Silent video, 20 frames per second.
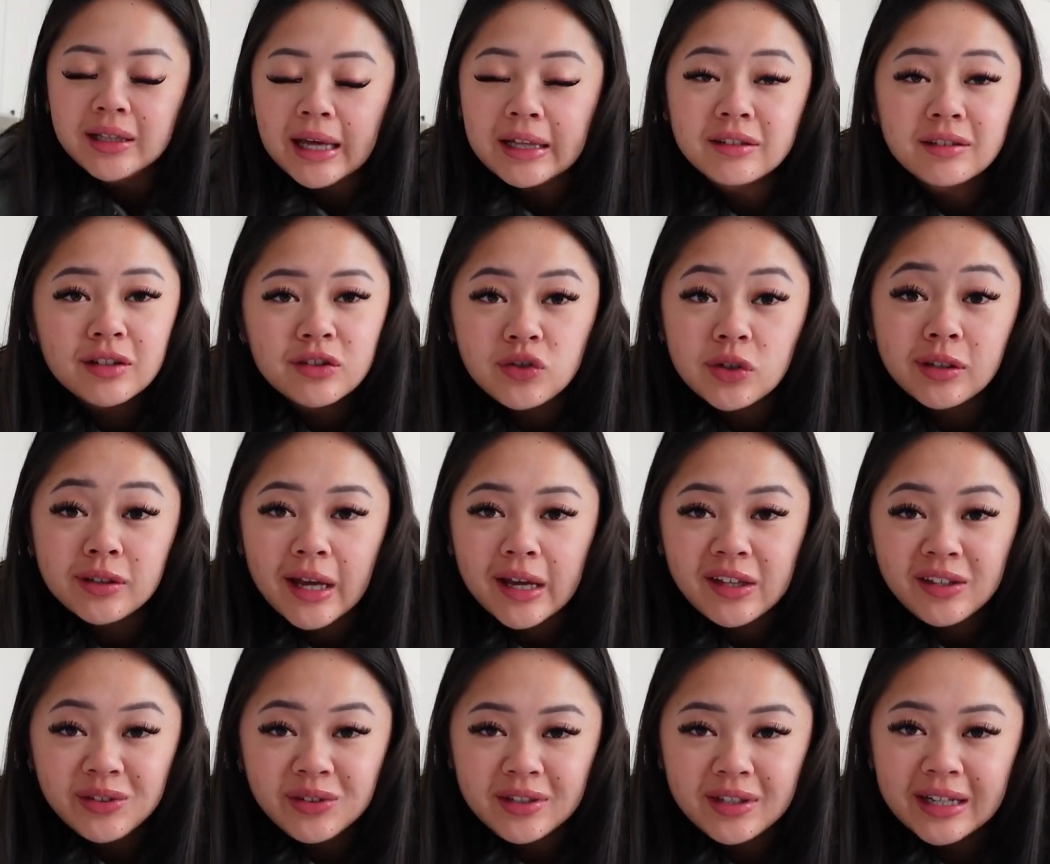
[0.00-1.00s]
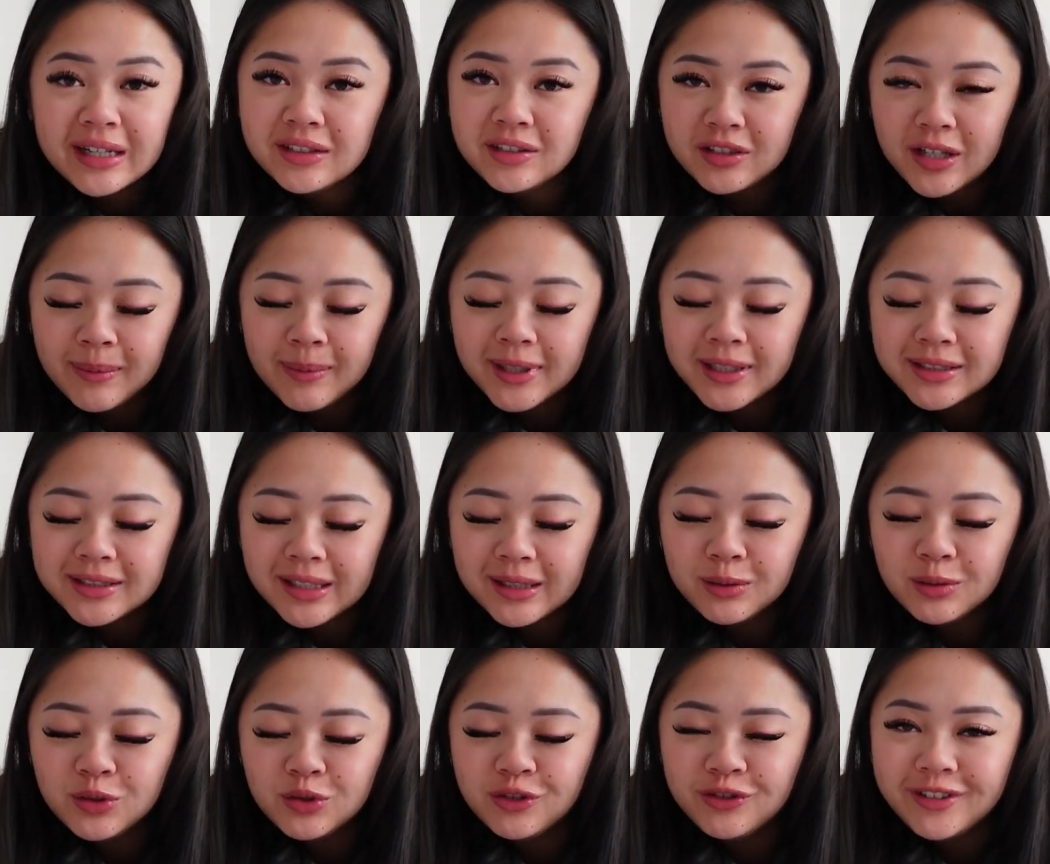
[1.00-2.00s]
That's the drink that I used to get at Starbucks and it
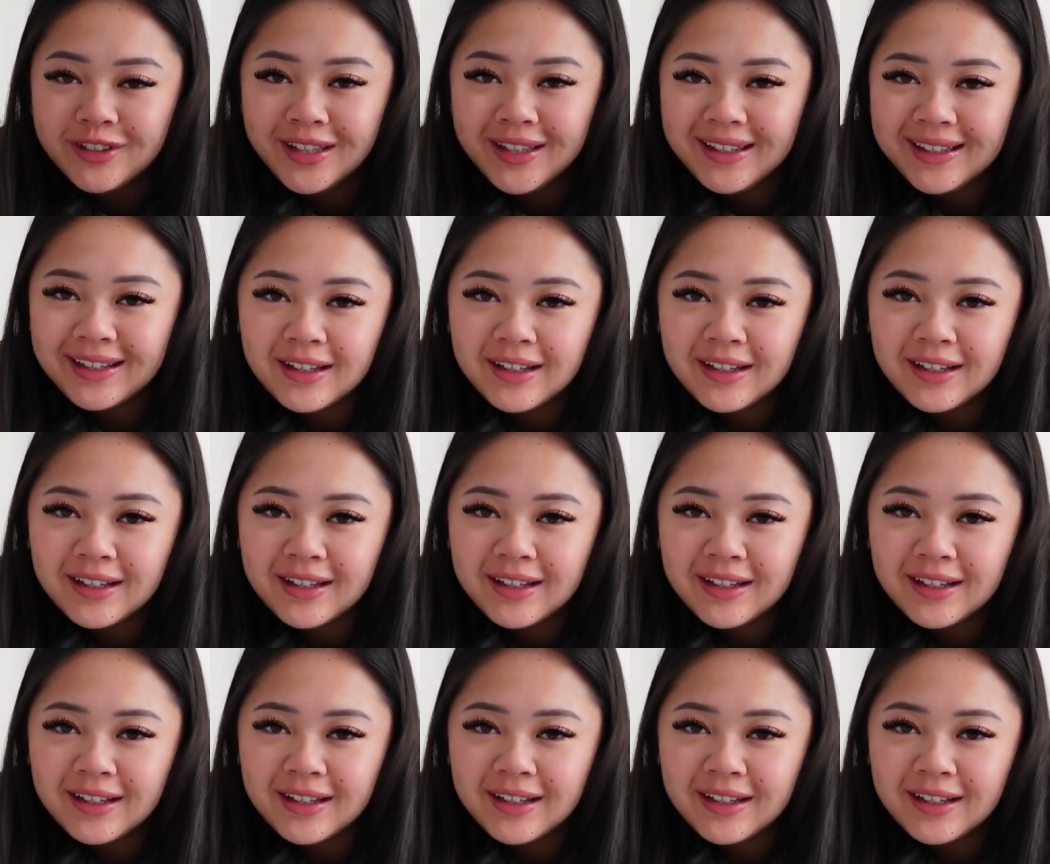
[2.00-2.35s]
was really